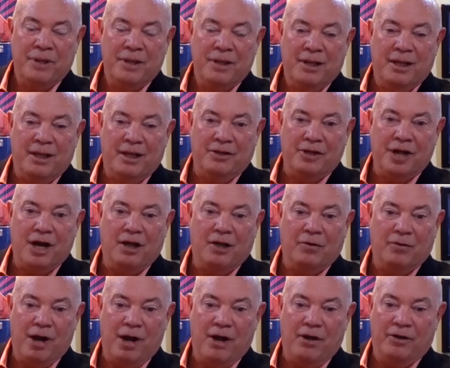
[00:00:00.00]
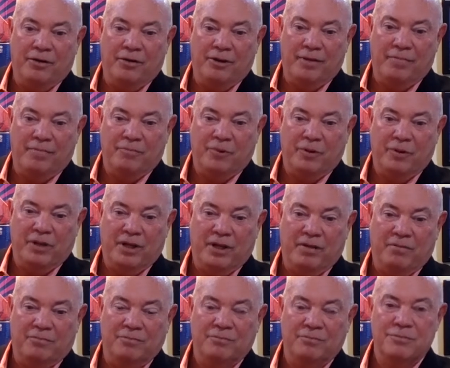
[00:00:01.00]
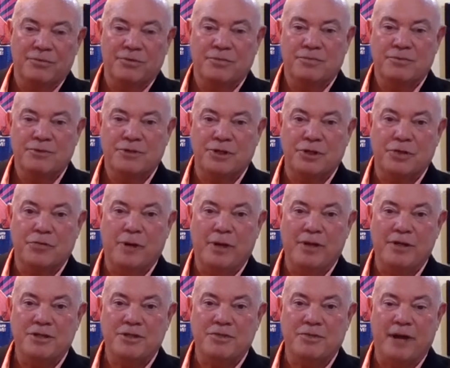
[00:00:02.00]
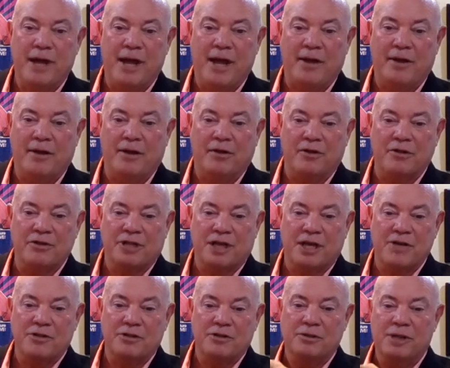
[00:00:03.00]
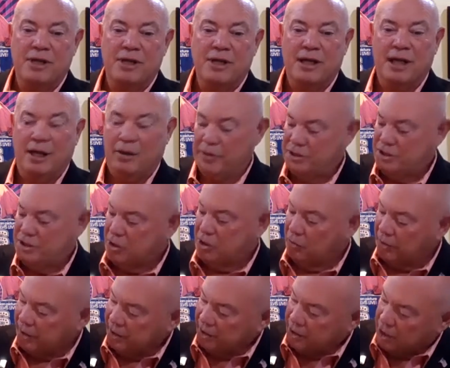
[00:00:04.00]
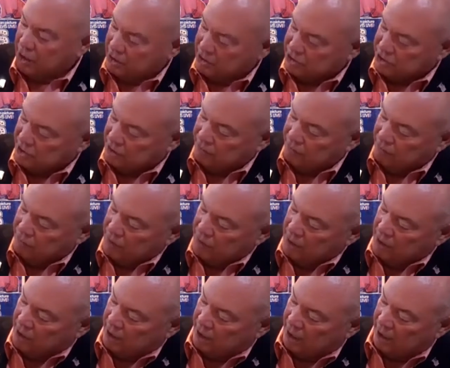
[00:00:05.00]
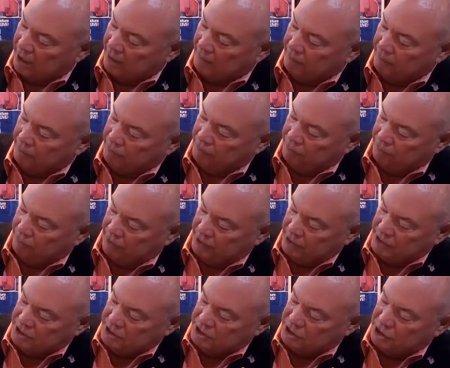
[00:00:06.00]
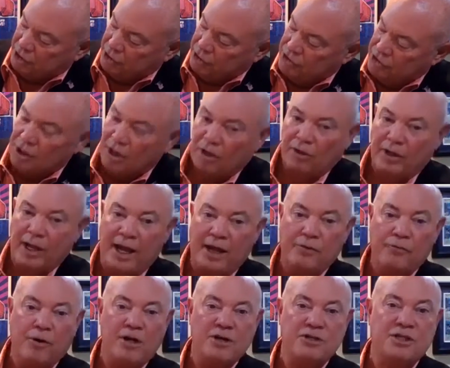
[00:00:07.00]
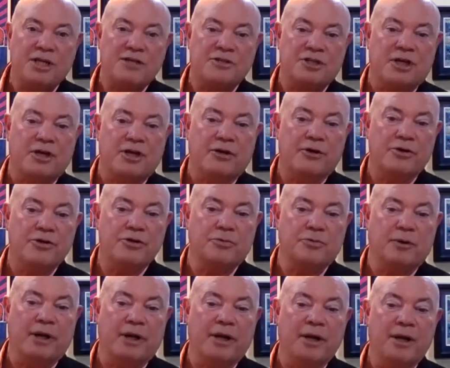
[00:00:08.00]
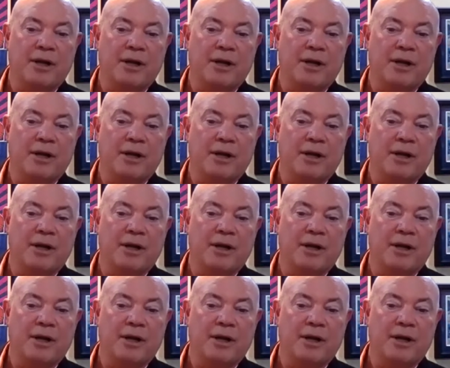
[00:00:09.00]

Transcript: in Colorado," and within two weeks we had it on the schedule and we sold it at auction. Um, this is the Utah Land Rush. That's the 120